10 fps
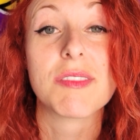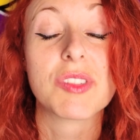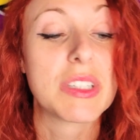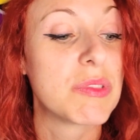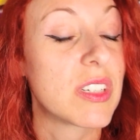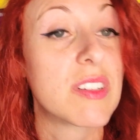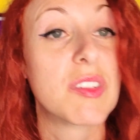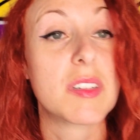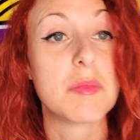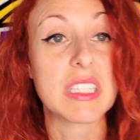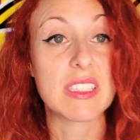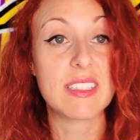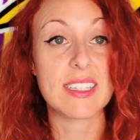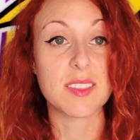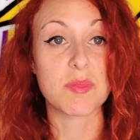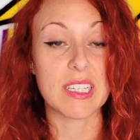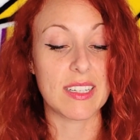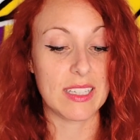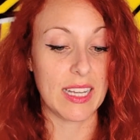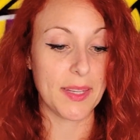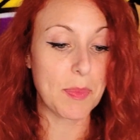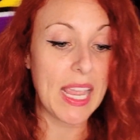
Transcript: when he was our quarterback, you guys, I'm not gonna lie.